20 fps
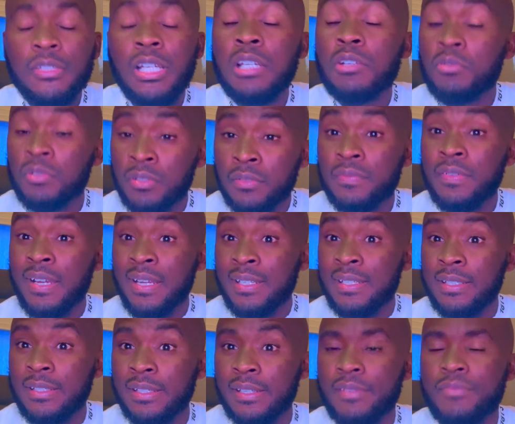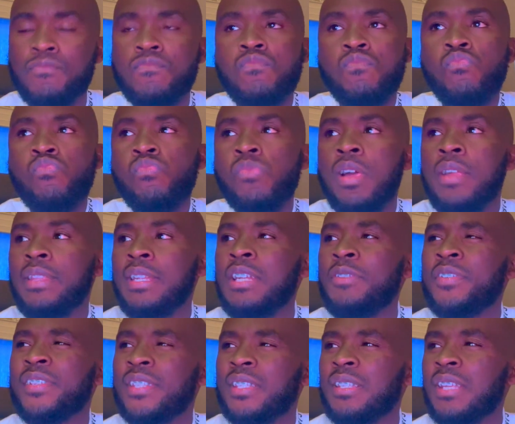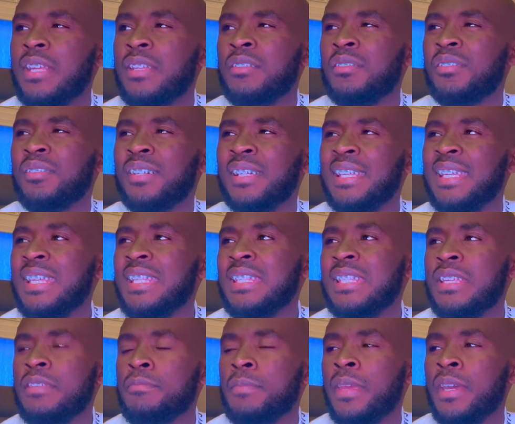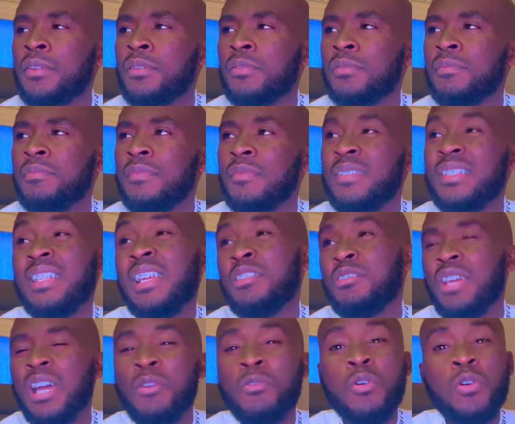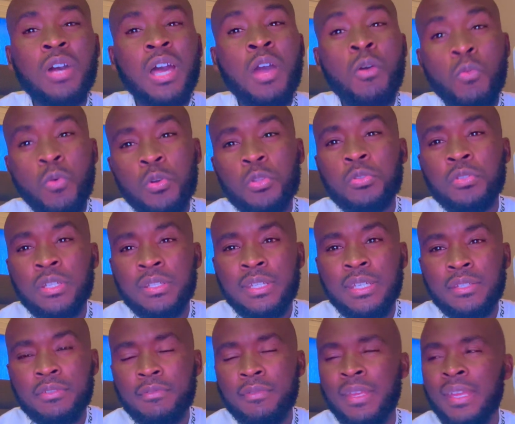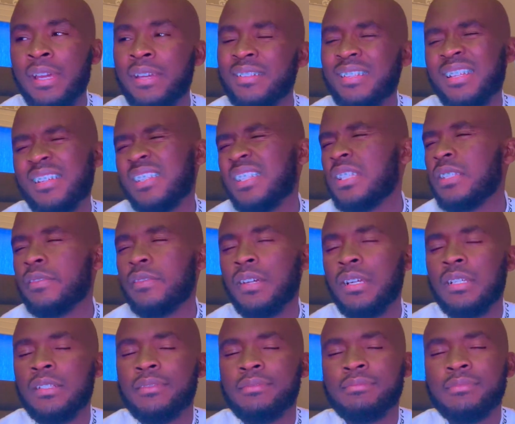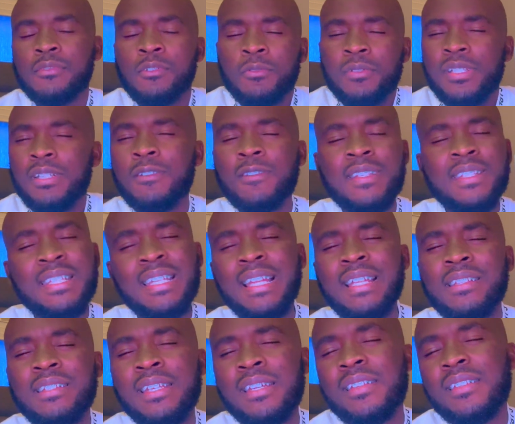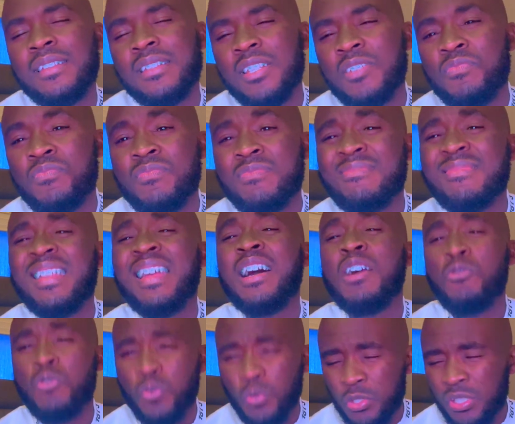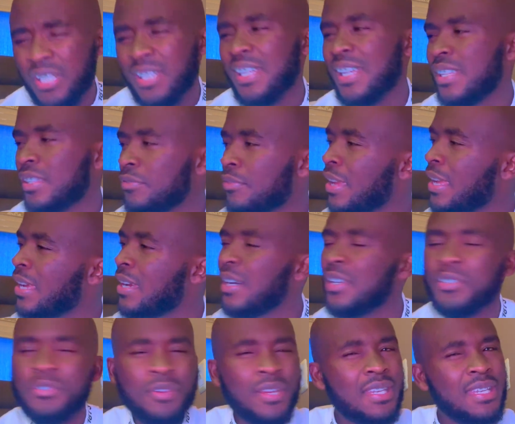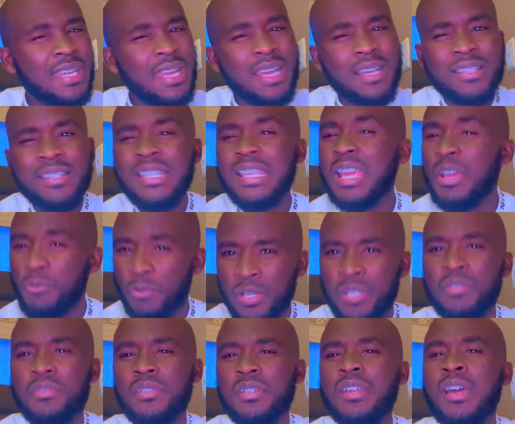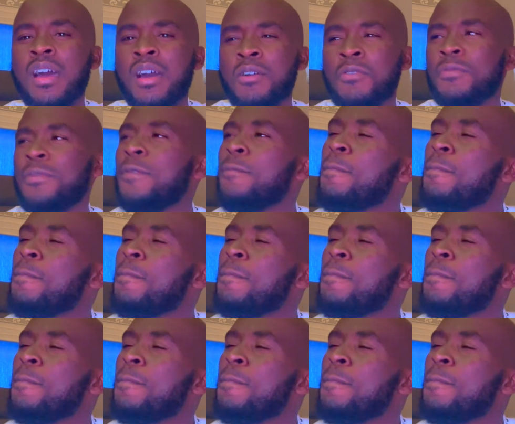Couldn't find it. Then I was deciding, oh, okay, thing, piano. I walked to the taxi rank. I was like, it's fine. We would go to the taxi. Walked to the taxi rank. I took a taxi. Went to town.